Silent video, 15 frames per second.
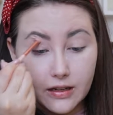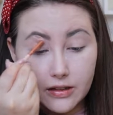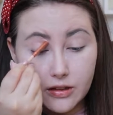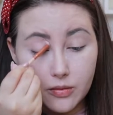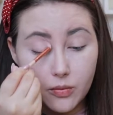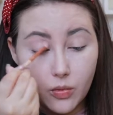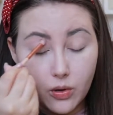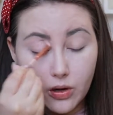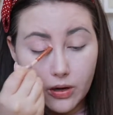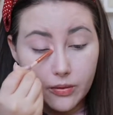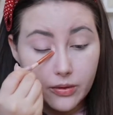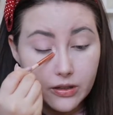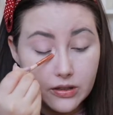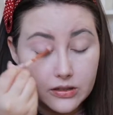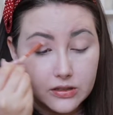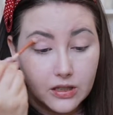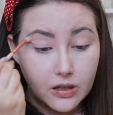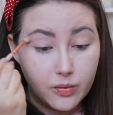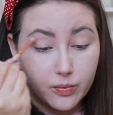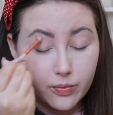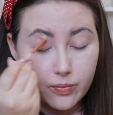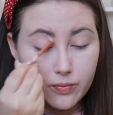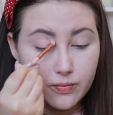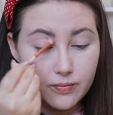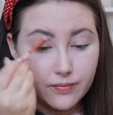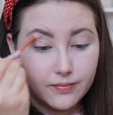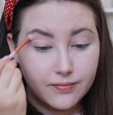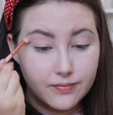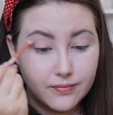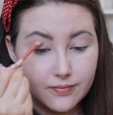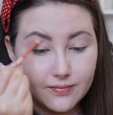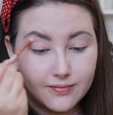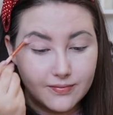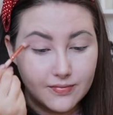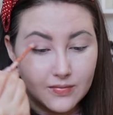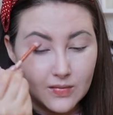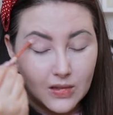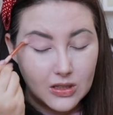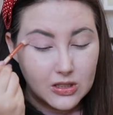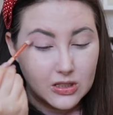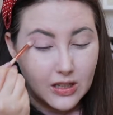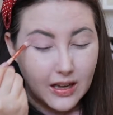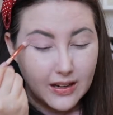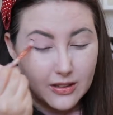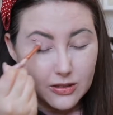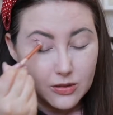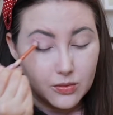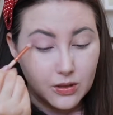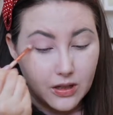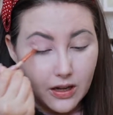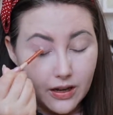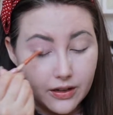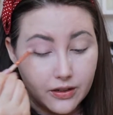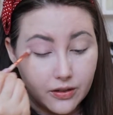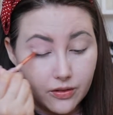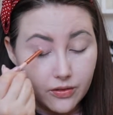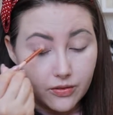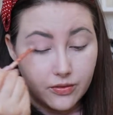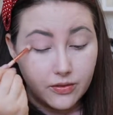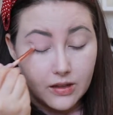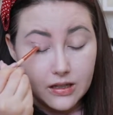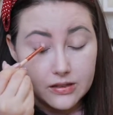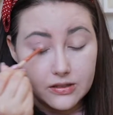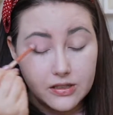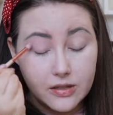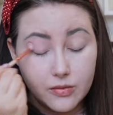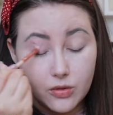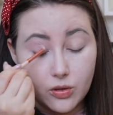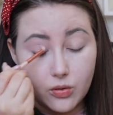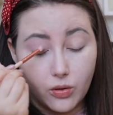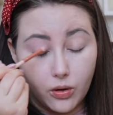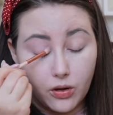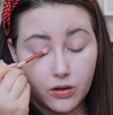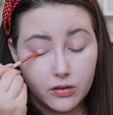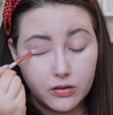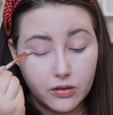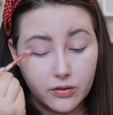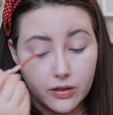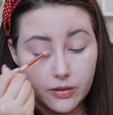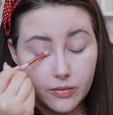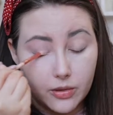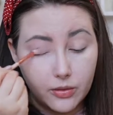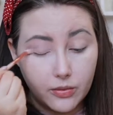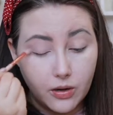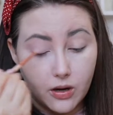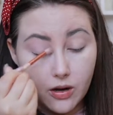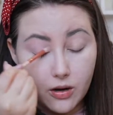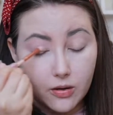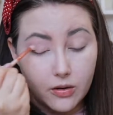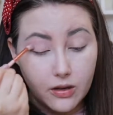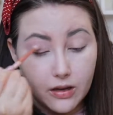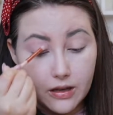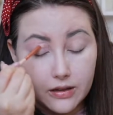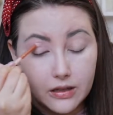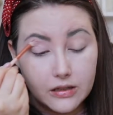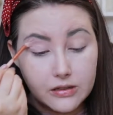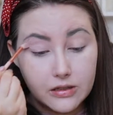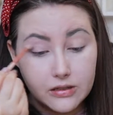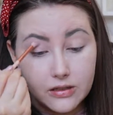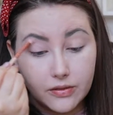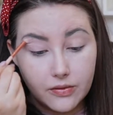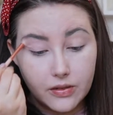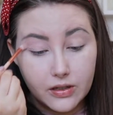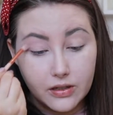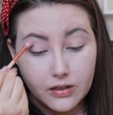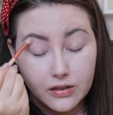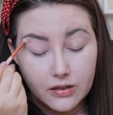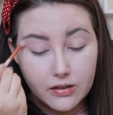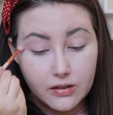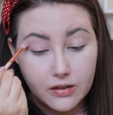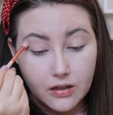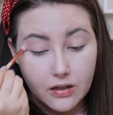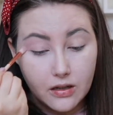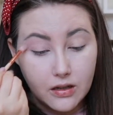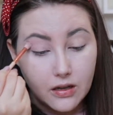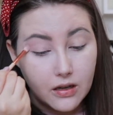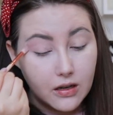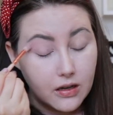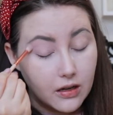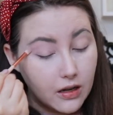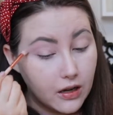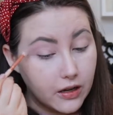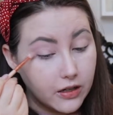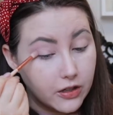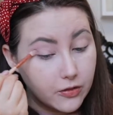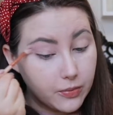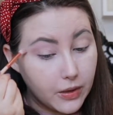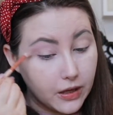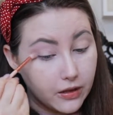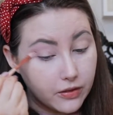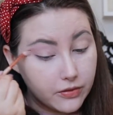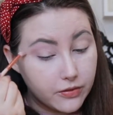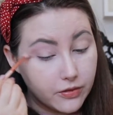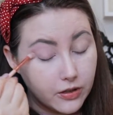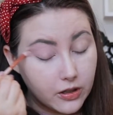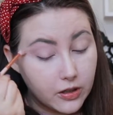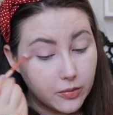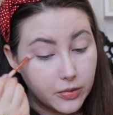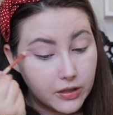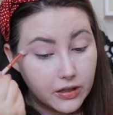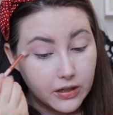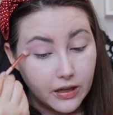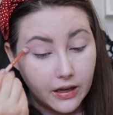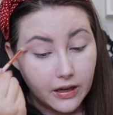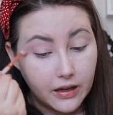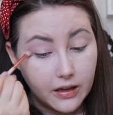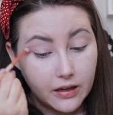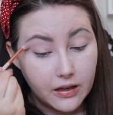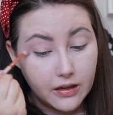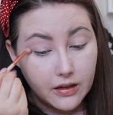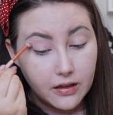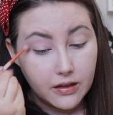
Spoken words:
it, the more I realized how the shadows were kind of, they seem cool, don't get me wrong, and it's a different kind of palette for Urban Decay.